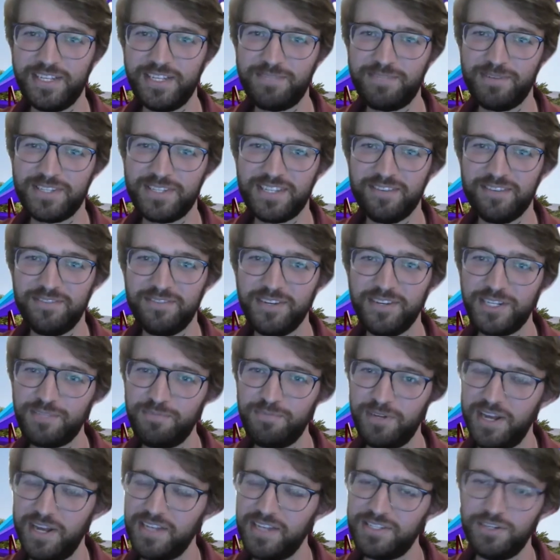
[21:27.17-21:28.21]
specifics,
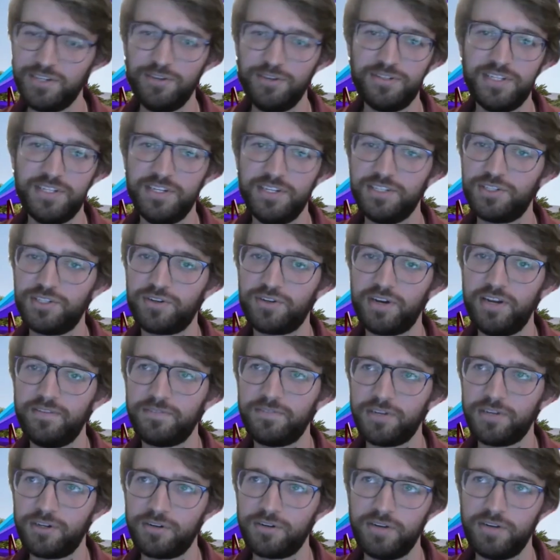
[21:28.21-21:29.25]
but as noted, it's great
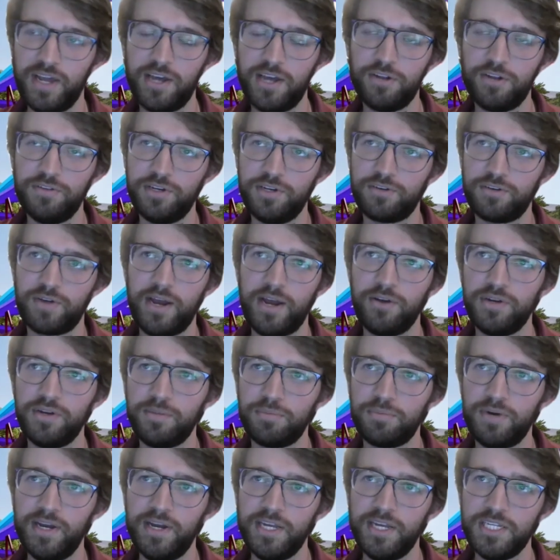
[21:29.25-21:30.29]
for not only ground up
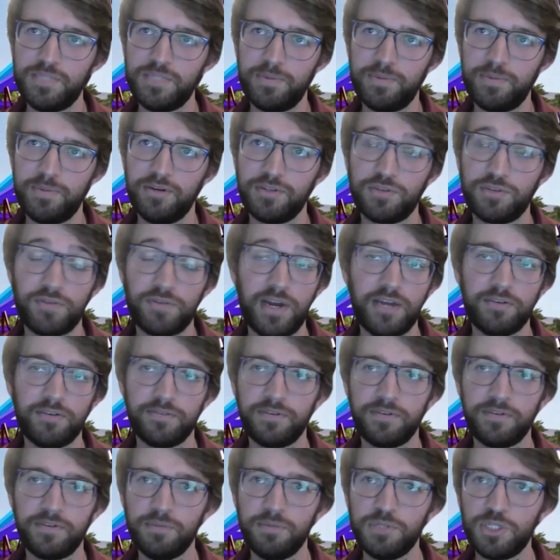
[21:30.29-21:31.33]
rides, but also ride
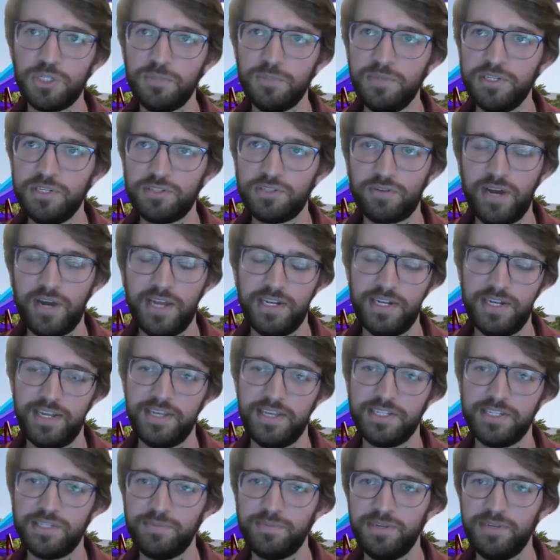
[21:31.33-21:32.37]
refurbishments, ride
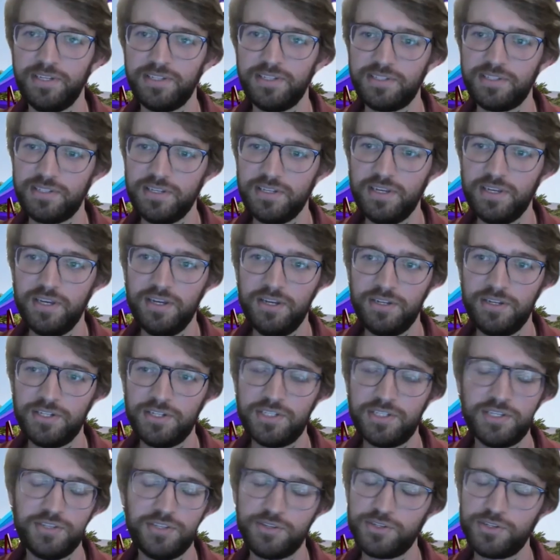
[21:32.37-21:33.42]
enhancements,
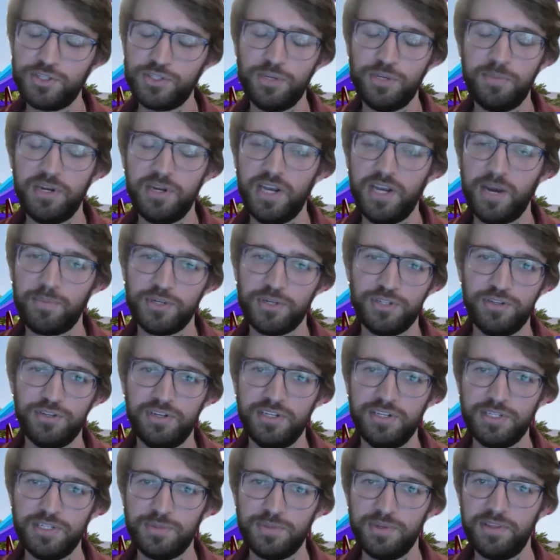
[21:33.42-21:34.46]
just because there's so many
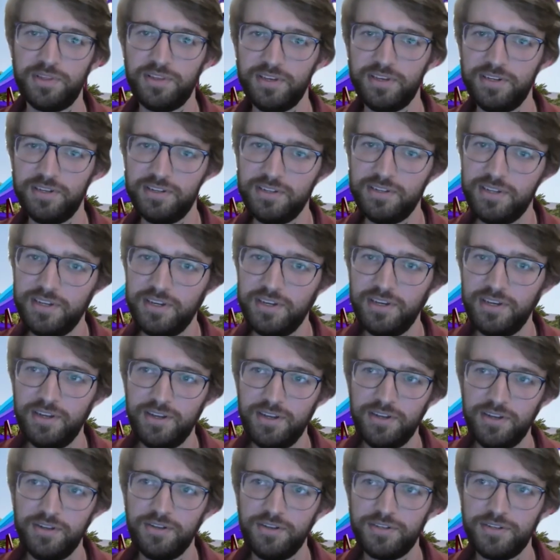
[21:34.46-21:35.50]
opportunities with it.
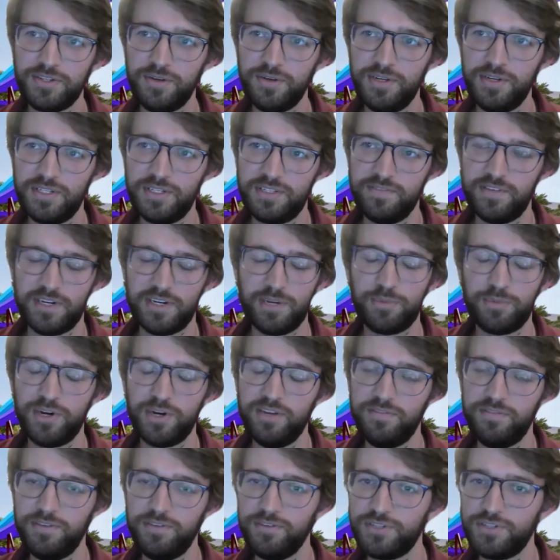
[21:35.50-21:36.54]
So it's a very
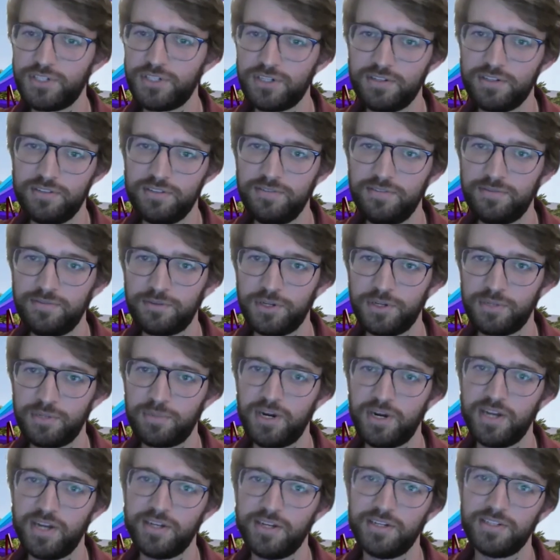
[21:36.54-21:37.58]
bright future for the
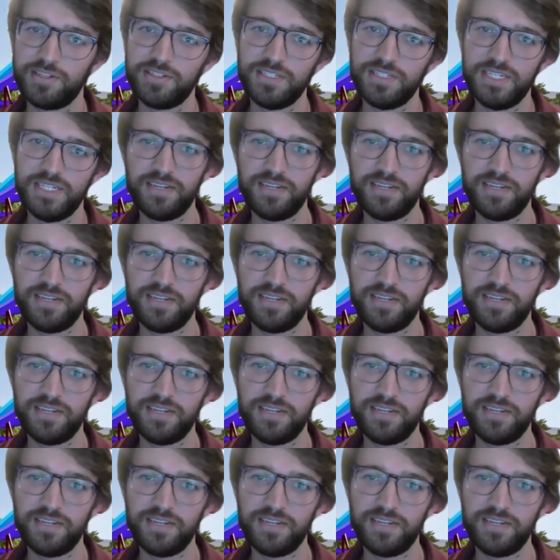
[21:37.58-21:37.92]
product.